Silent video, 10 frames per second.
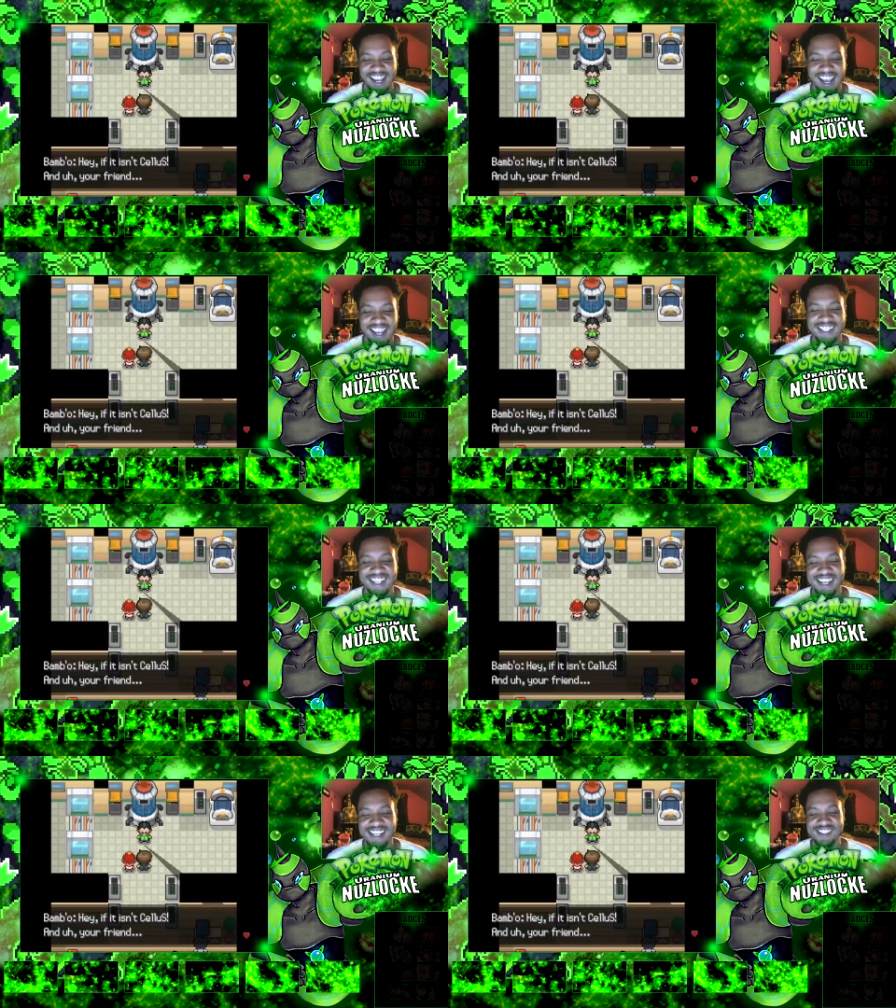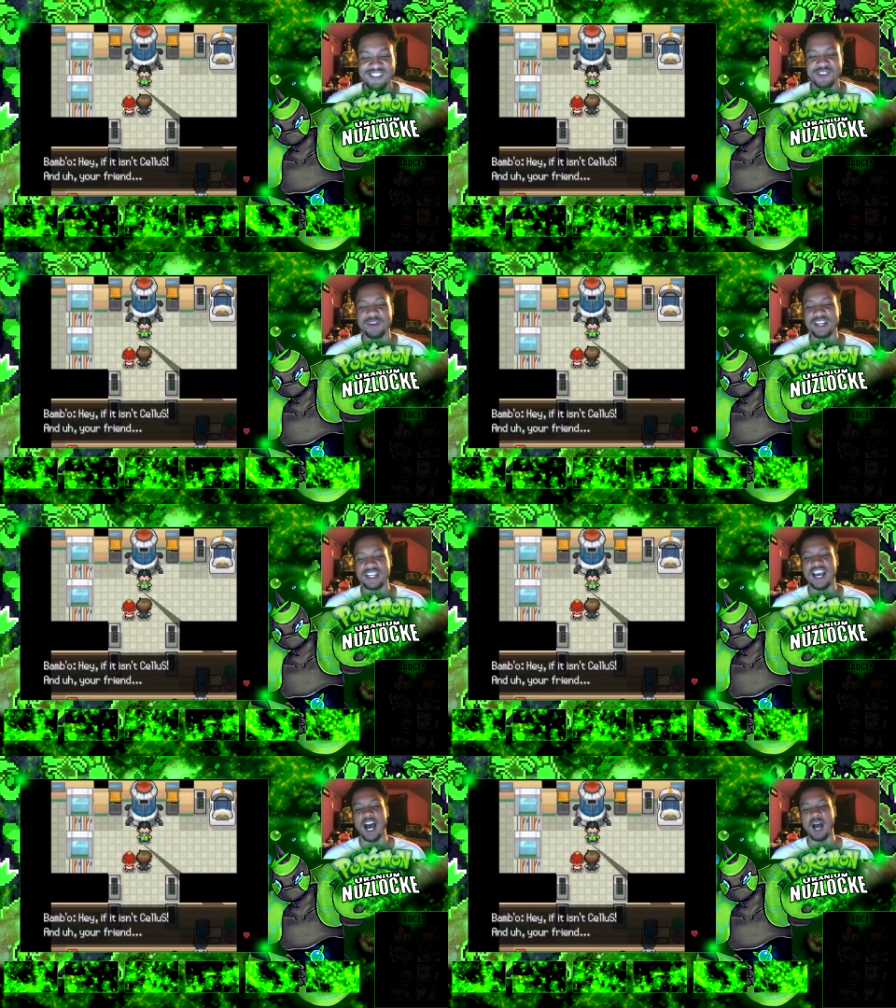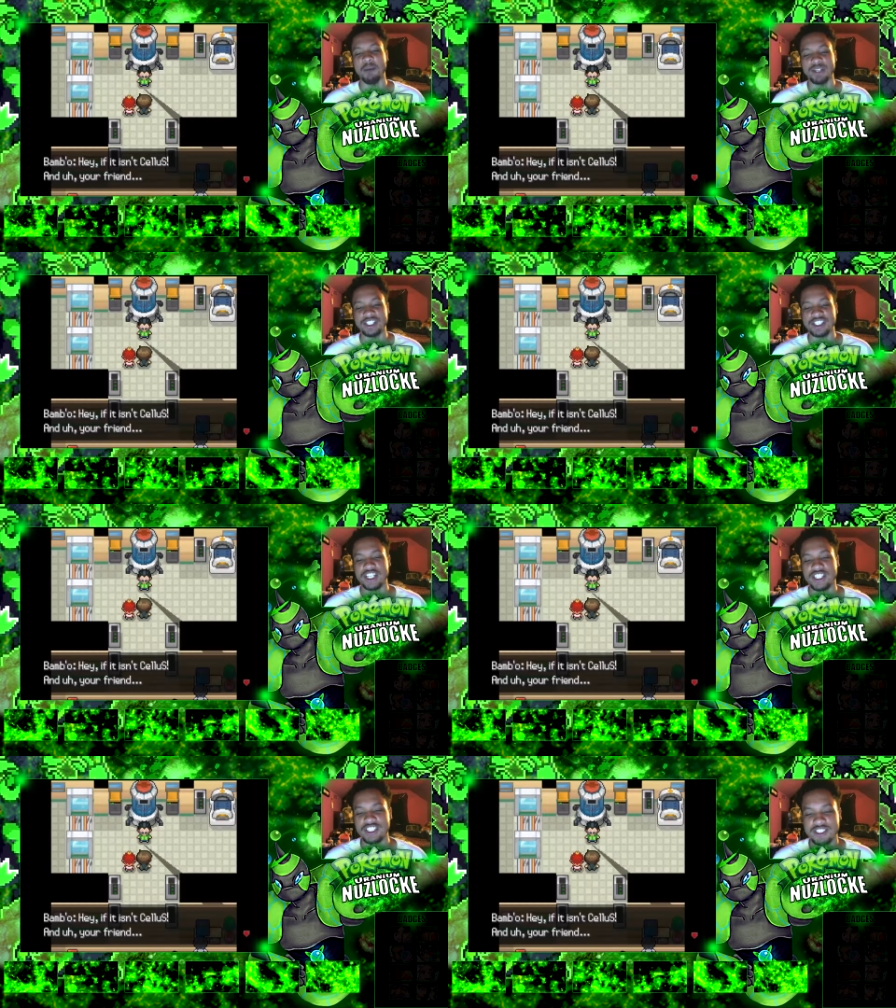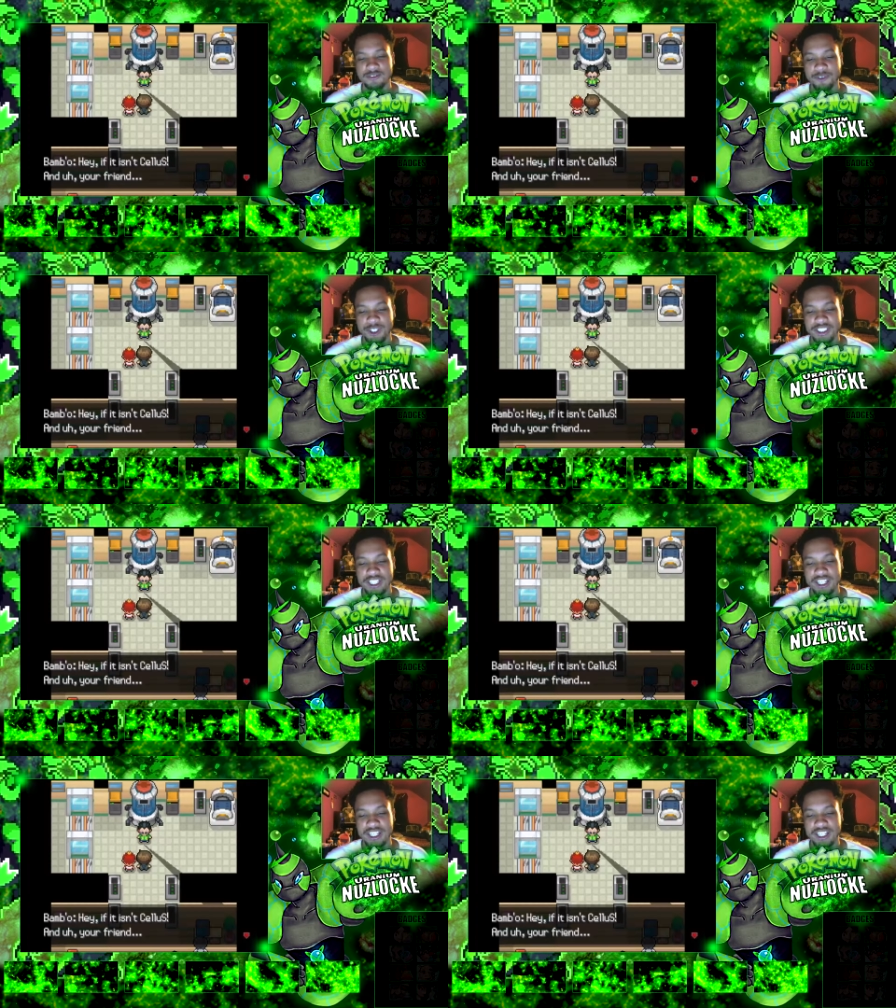yeah, you know what? I'm gonna change his voice.